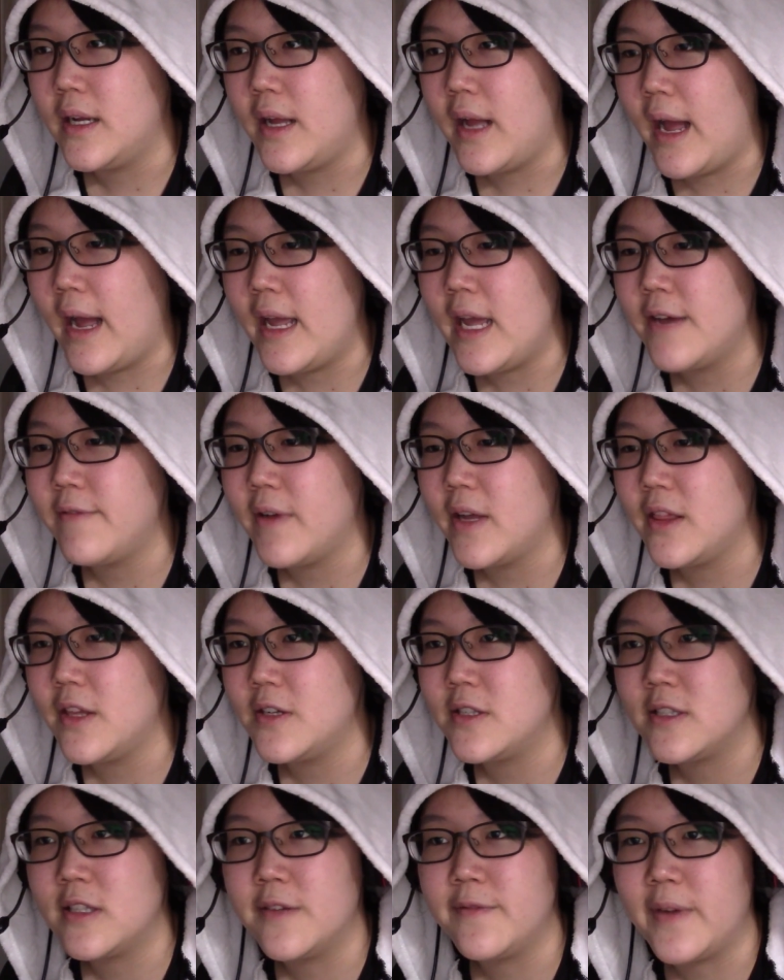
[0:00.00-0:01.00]
I have other
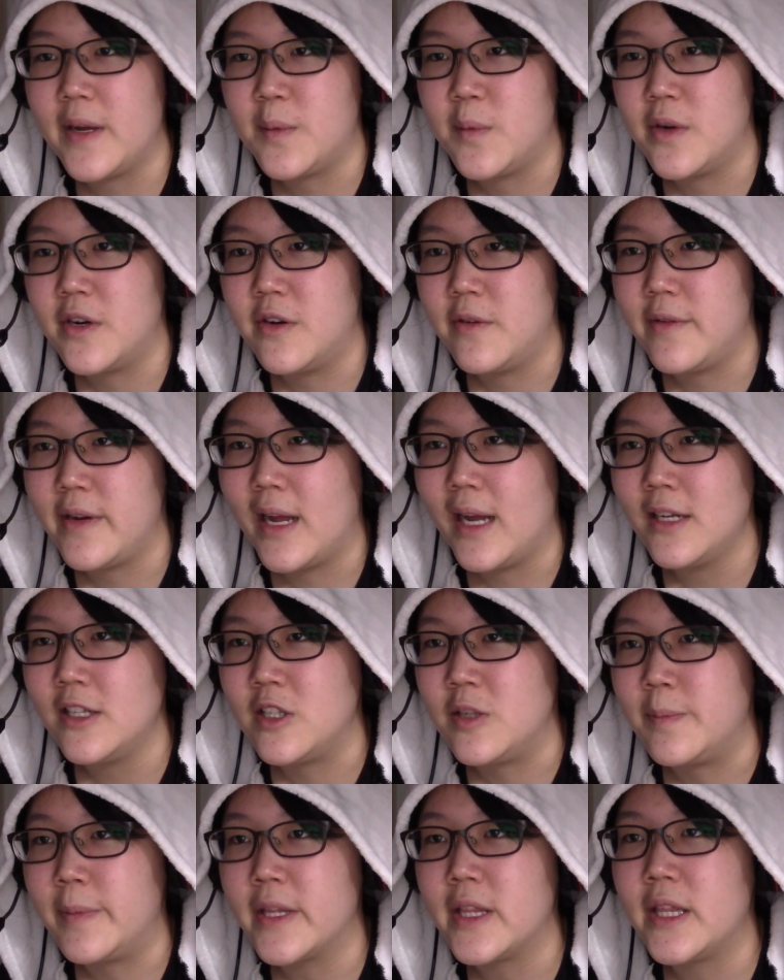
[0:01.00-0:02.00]
stuff I want to react
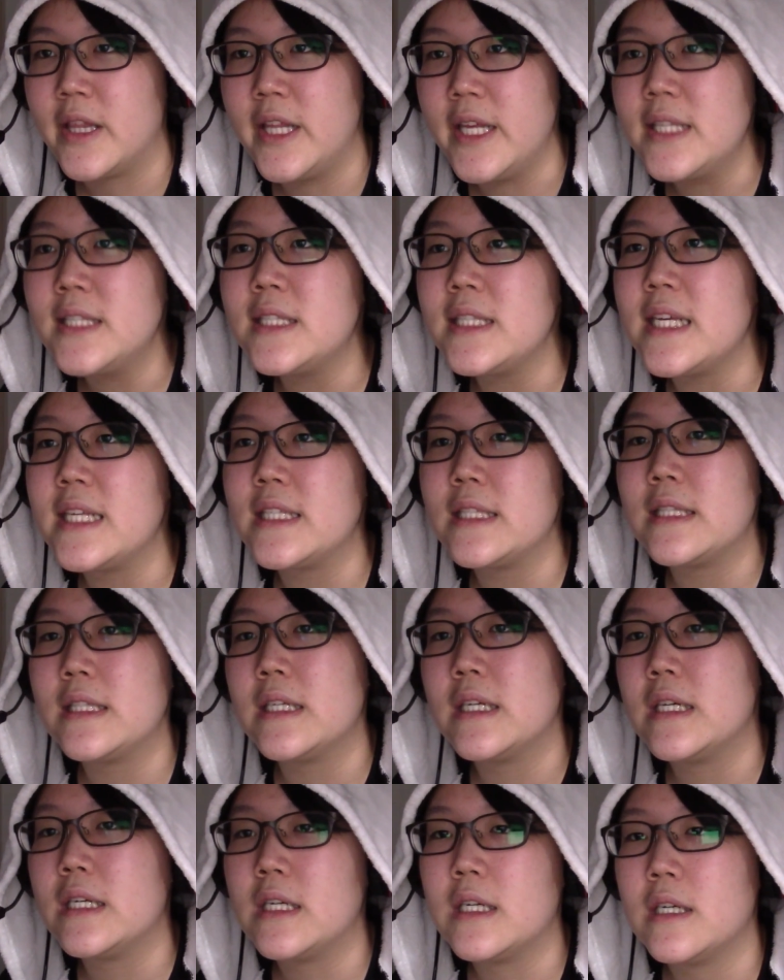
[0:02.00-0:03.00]
to, but this is
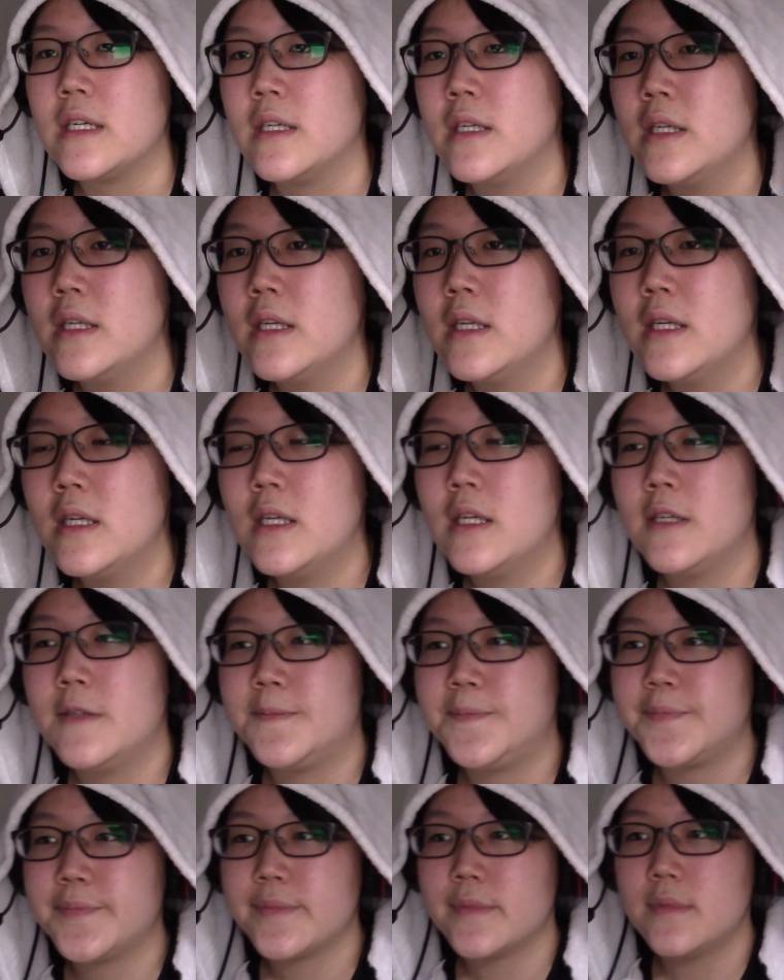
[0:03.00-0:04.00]
the
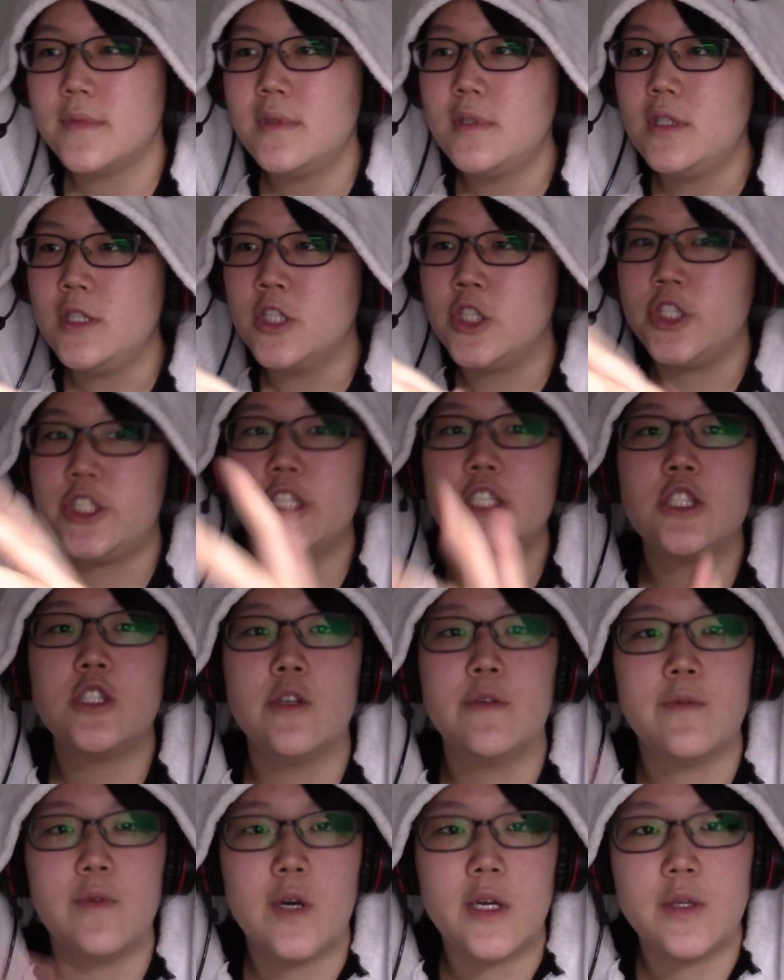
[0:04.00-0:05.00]
gist
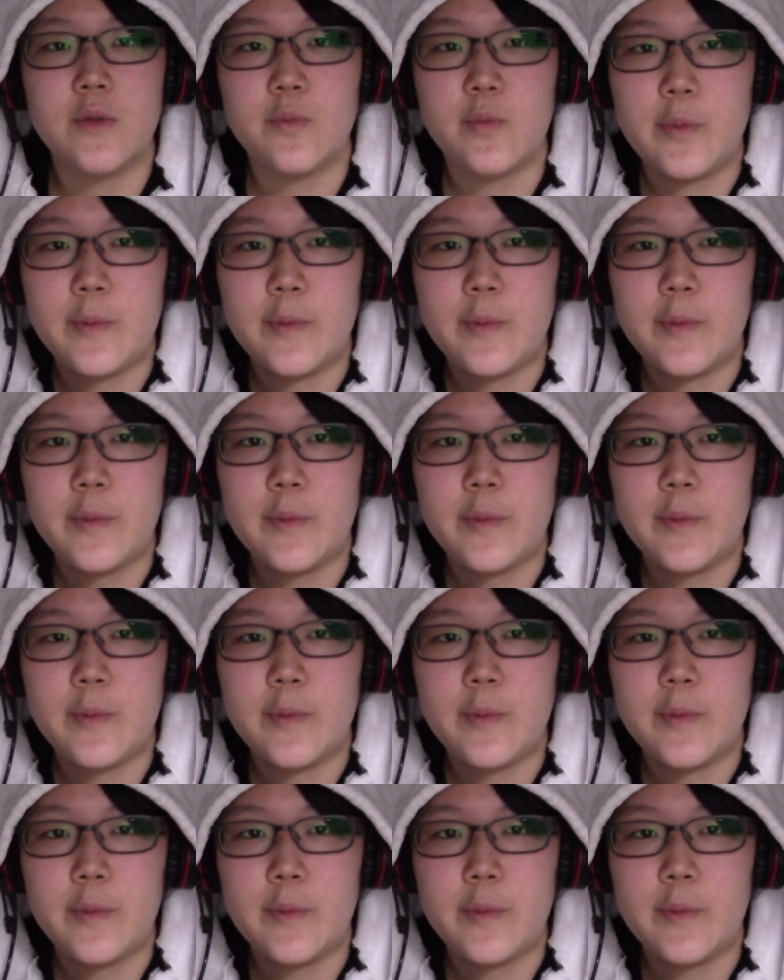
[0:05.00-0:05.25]
of what,